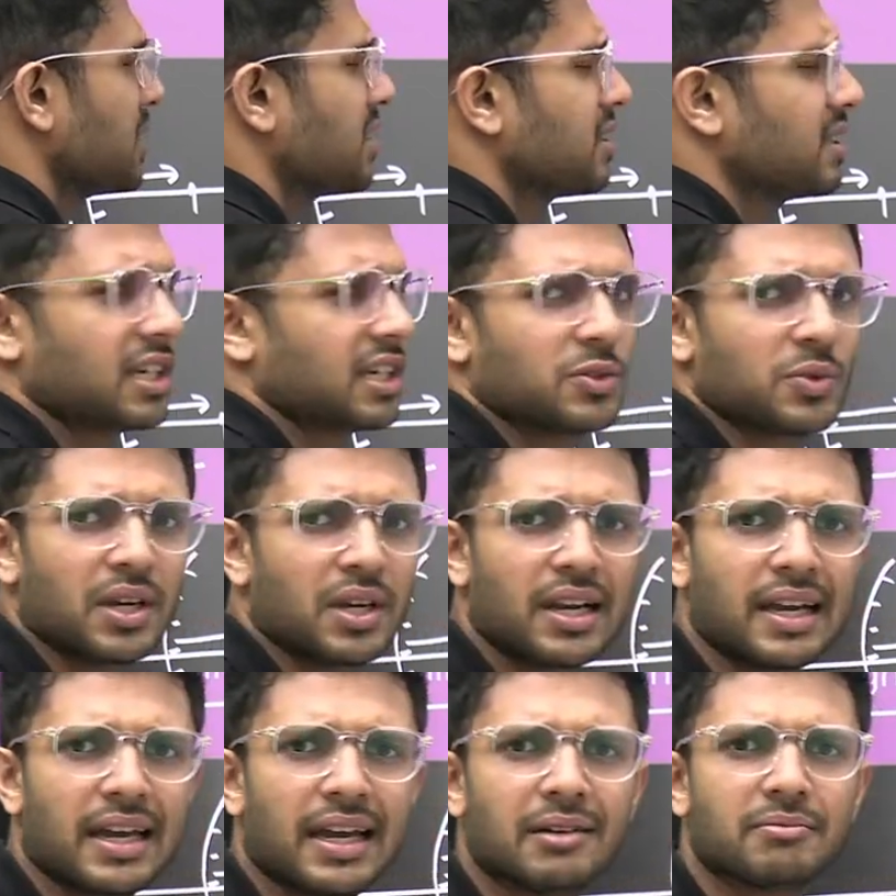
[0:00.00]
mistakes
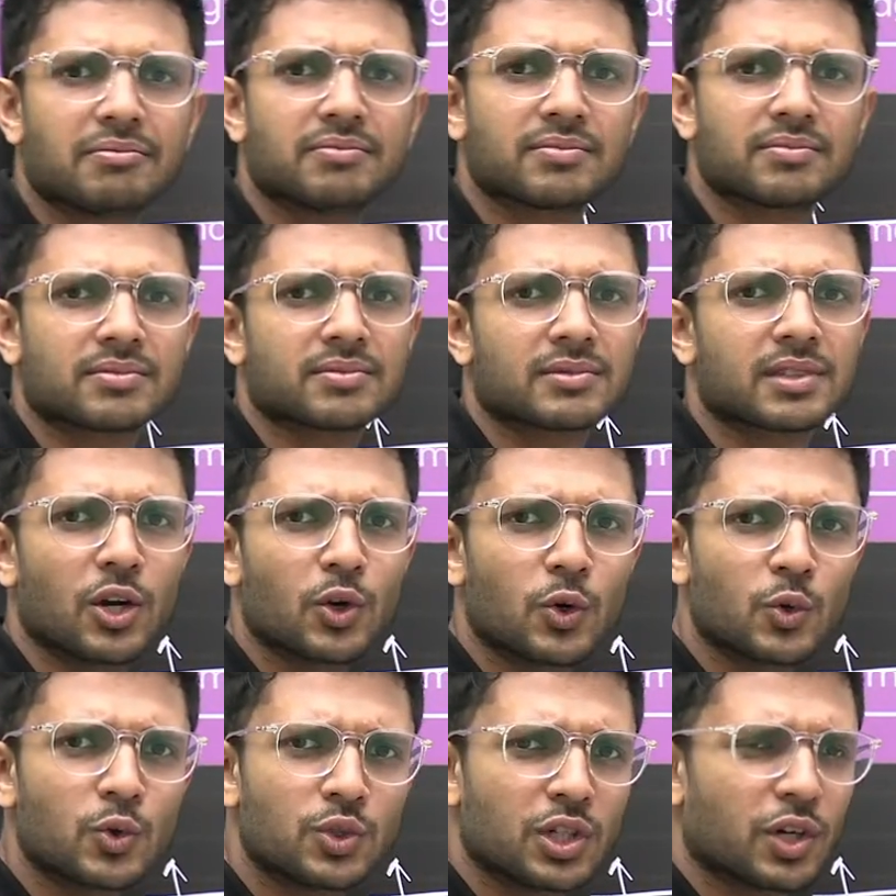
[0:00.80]
will hit.
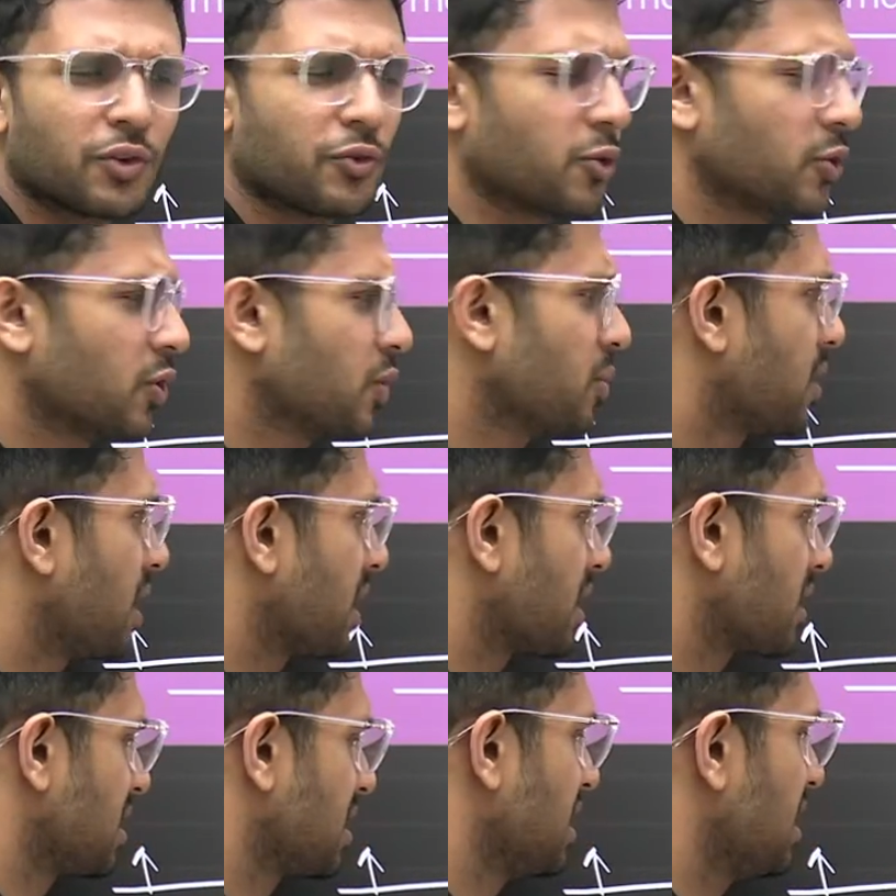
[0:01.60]
Lose your 4
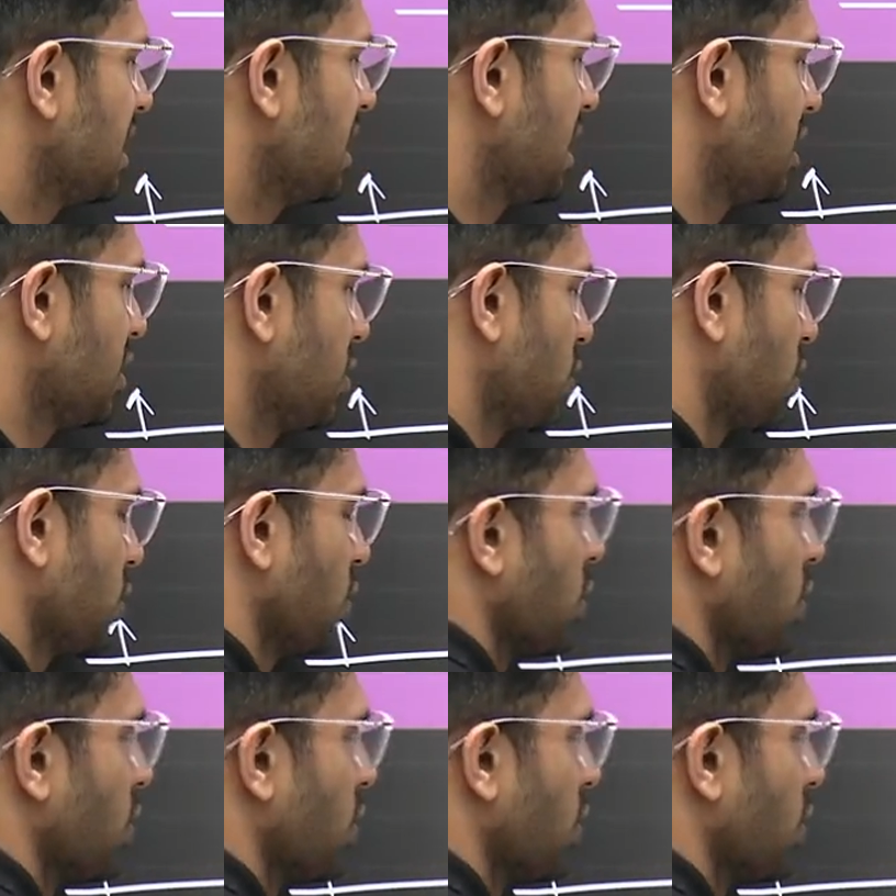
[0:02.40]
marks. Theek hai? So,